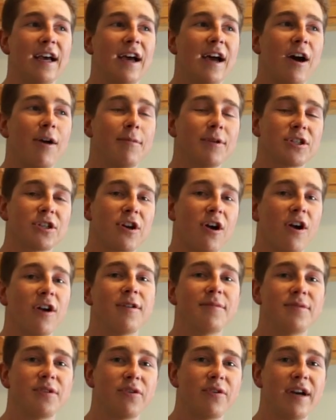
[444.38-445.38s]
how much
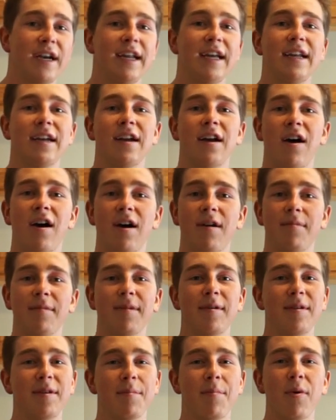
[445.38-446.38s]
carbs are in it,
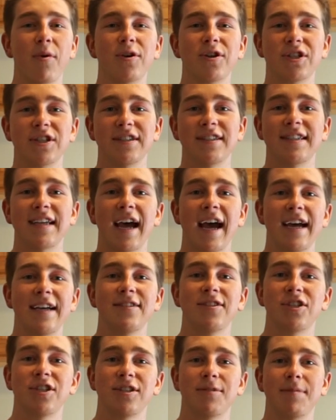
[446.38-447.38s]
the portion
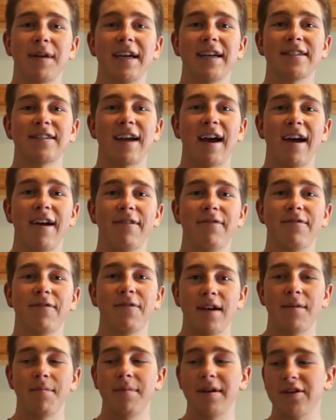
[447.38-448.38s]
size, just because I've
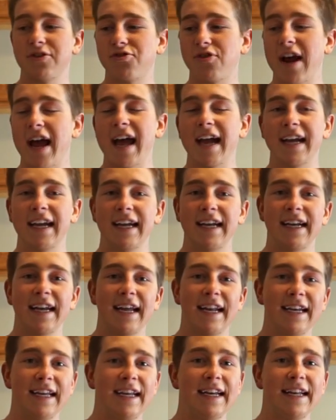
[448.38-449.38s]
been tracking
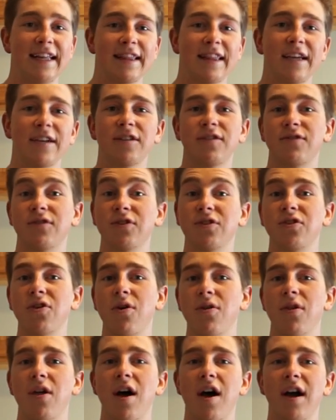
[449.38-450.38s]
and eating things for
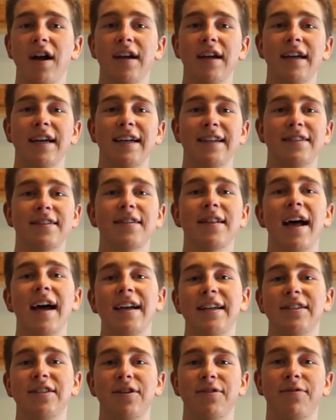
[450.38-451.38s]
so long. It's a lot
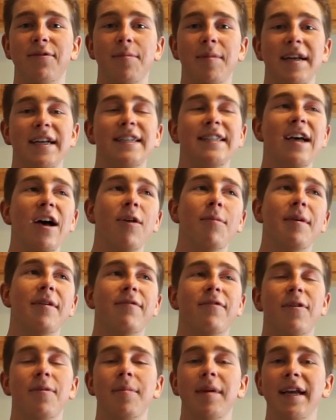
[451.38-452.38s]
easier for me to tell. But
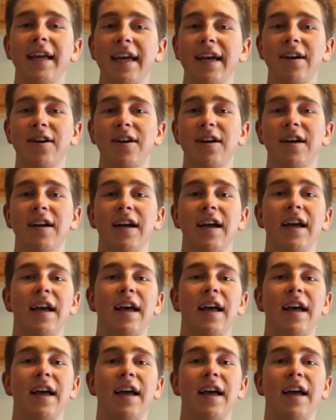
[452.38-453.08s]
for a beginner,